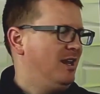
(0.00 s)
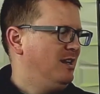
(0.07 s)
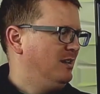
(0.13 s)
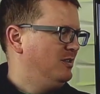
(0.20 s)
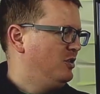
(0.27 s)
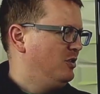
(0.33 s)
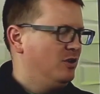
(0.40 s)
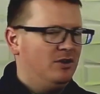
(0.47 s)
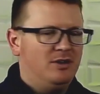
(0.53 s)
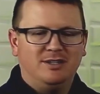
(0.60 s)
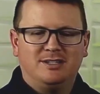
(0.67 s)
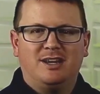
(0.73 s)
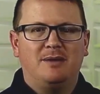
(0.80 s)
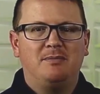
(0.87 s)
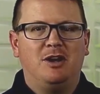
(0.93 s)
And as you
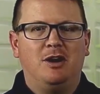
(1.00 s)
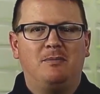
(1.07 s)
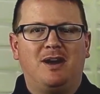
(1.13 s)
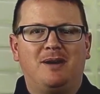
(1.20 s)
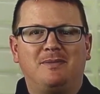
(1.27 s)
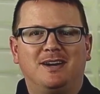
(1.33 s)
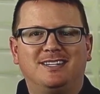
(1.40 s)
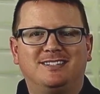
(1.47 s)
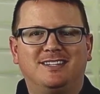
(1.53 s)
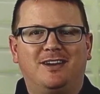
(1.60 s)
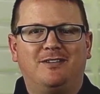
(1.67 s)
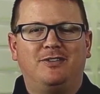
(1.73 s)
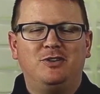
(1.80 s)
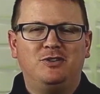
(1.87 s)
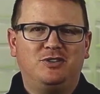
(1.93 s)
notice, I'm here by
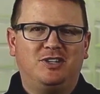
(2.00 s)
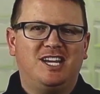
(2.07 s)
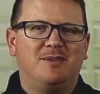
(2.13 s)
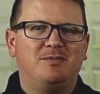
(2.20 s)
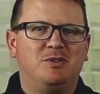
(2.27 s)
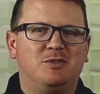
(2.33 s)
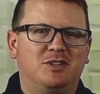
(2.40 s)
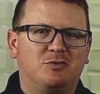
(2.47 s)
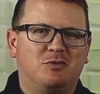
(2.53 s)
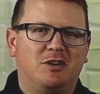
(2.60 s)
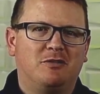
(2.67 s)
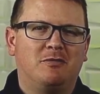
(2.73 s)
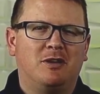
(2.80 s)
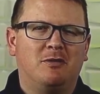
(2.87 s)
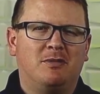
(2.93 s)
myself. Usually I'm doing this
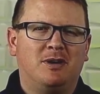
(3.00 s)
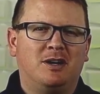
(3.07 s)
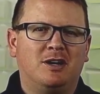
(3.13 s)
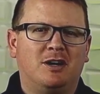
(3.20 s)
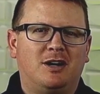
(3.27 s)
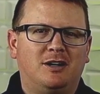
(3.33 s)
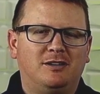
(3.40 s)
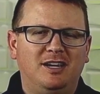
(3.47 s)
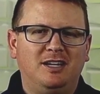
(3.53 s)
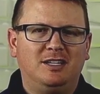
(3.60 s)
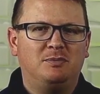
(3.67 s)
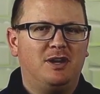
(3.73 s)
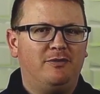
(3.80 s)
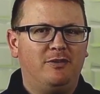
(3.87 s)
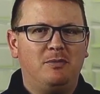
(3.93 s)
with one of my
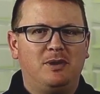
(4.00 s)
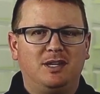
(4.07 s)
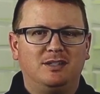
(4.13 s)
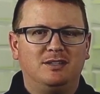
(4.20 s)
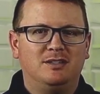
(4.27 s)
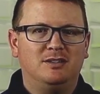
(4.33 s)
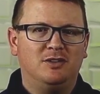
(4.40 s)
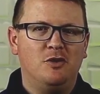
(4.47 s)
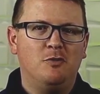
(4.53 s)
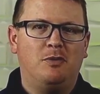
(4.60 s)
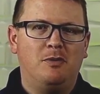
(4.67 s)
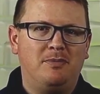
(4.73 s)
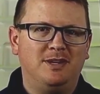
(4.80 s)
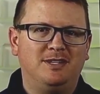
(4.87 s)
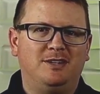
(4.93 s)
colleagues, but everybody is
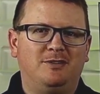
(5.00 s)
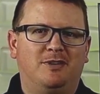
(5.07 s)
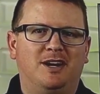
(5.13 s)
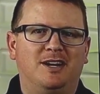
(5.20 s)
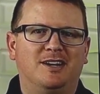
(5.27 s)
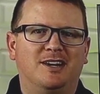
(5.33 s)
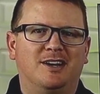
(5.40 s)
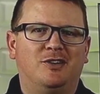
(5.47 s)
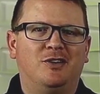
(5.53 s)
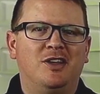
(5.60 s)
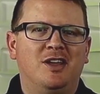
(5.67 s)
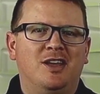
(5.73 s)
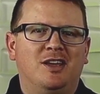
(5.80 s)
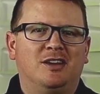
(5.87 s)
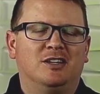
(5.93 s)
super busy right
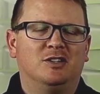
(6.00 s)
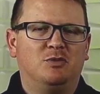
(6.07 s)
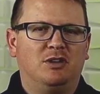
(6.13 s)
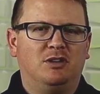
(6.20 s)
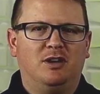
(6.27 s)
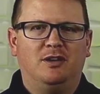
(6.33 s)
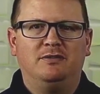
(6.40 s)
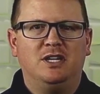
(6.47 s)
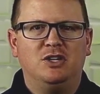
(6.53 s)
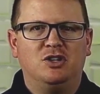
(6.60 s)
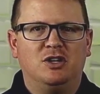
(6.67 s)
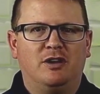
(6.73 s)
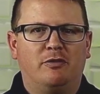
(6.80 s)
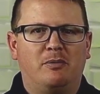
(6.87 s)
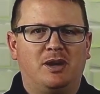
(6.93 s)
now because we love
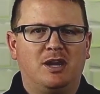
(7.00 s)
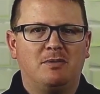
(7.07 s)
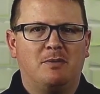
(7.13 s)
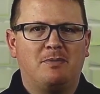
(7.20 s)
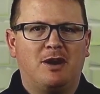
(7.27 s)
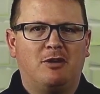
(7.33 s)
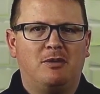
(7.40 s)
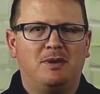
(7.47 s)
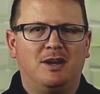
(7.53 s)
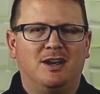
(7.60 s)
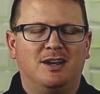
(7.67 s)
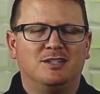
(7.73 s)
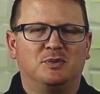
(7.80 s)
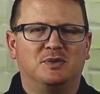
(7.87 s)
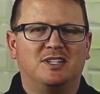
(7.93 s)
teaching everybody about Power
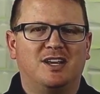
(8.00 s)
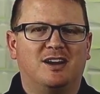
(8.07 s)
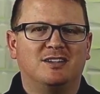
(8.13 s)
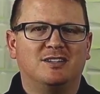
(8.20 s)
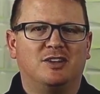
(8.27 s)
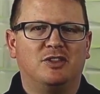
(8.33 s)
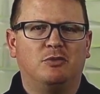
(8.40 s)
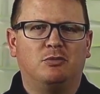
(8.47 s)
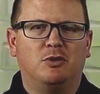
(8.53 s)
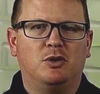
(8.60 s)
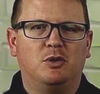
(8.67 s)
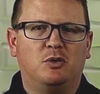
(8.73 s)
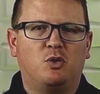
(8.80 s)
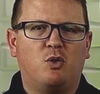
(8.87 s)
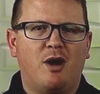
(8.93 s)
BI, so it's got us on the
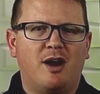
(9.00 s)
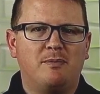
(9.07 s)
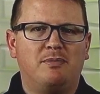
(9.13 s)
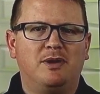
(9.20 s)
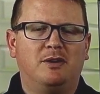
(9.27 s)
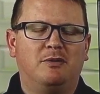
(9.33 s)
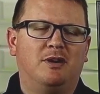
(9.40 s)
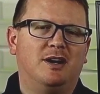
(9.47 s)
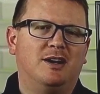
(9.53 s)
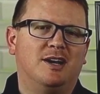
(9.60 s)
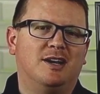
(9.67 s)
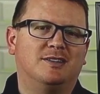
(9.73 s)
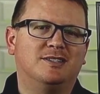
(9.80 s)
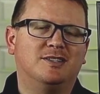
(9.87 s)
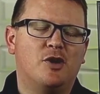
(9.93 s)
road quite a bit
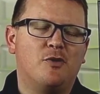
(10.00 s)
right now.